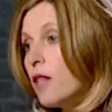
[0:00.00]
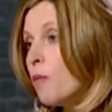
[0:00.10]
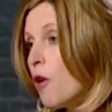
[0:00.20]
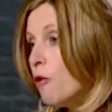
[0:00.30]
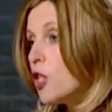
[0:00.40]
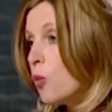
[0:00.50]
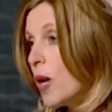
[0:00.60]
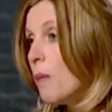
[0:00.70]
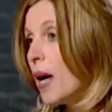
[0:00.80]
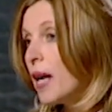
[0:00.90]
The profits
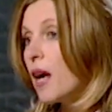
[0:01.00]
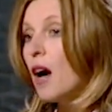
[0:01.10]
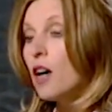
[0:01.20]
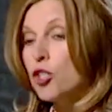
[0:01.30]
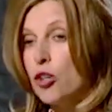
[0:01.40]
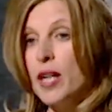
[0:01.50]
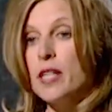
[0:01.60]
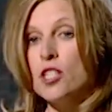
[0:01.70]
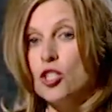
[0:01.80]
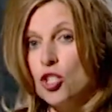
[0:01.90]
we make are
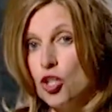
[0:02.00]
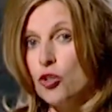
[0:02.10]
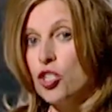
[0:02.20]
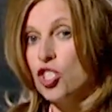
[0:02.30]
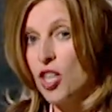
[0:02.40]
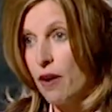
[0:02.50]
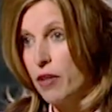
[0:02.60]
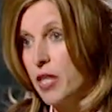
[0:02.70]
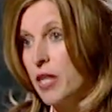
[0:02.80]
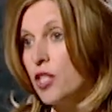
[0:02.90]
donated to children's
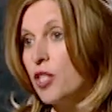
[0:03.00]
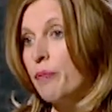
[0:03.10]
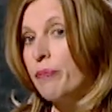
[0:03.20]
charities.